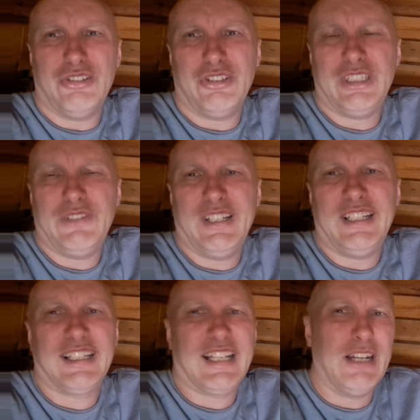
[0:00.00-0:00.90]
and you think
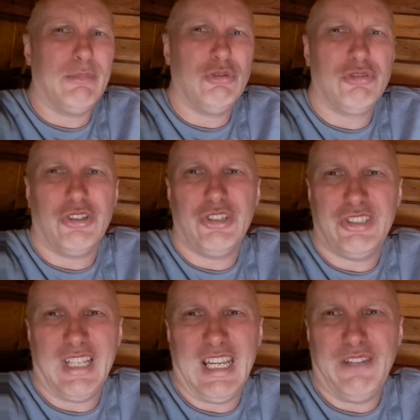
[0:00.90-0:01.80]
this cannibal's going to
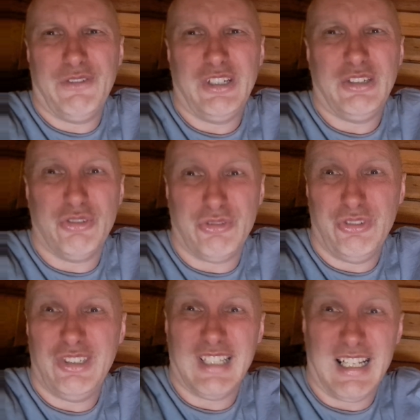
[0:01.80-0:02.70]
save her, he
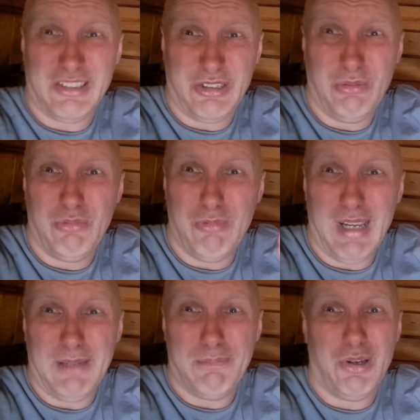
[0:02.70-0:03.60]
doesn't, he tries to
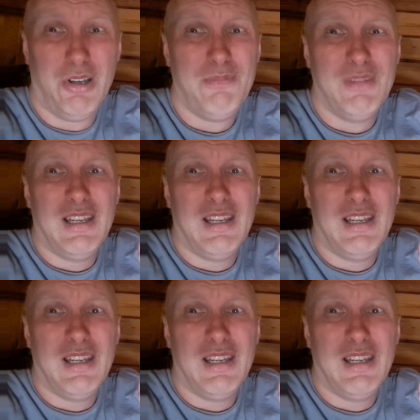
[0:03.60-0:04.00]
rape her.